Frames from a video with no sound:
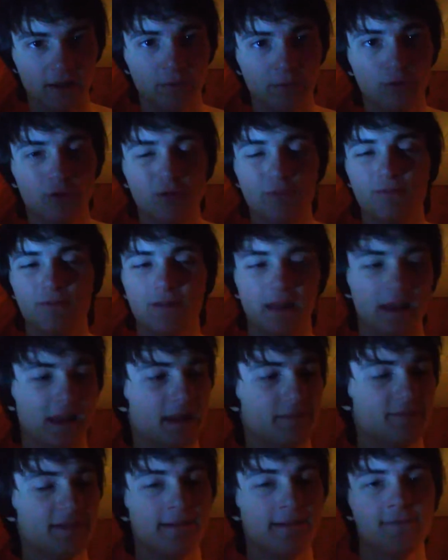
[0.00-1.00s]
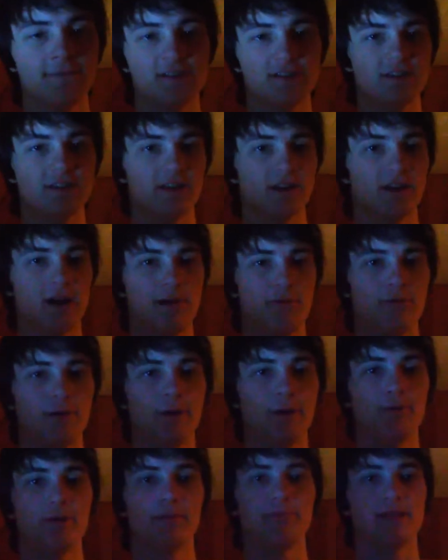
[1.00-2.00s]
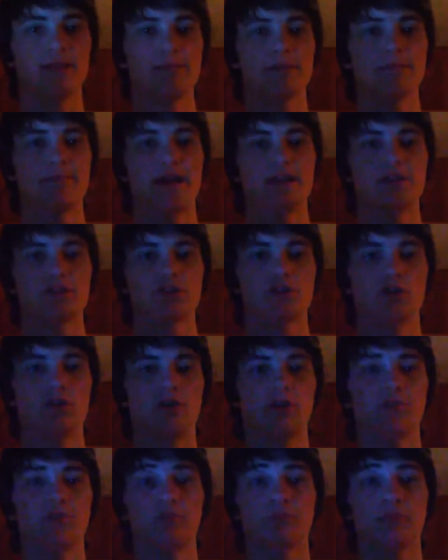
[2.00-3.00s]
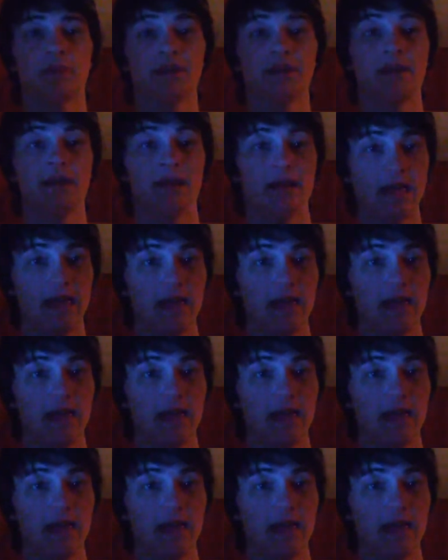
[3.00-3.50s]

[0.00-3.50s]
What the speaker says: Like, I'm just sitting here, I want to play my magic cards, okay.